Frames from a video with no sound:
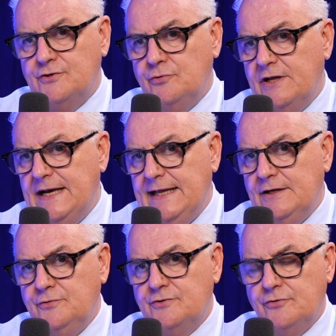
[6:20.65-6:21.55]
all the
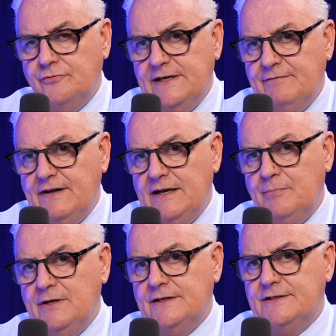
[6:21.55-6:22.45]
landlords, all the
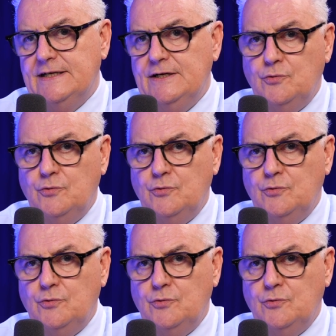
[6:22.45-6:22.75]
availability,